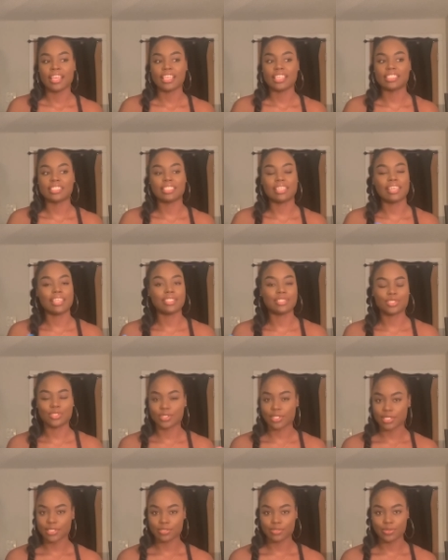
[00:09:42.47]
It's less
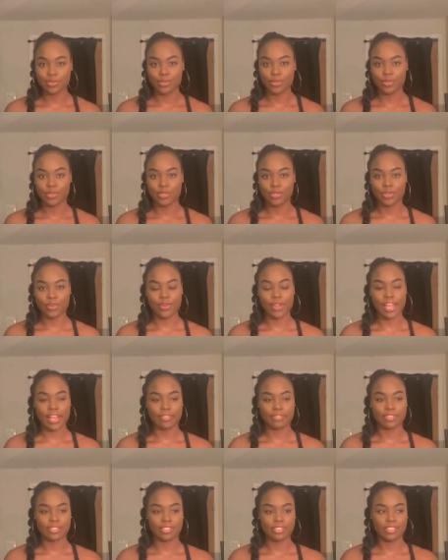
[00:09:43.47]
stressful. You don't
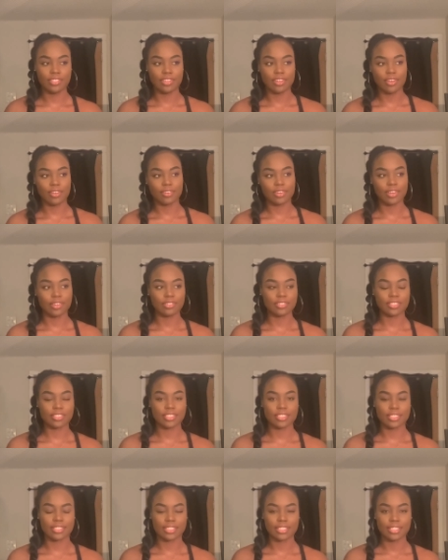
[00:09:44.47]
have to, go to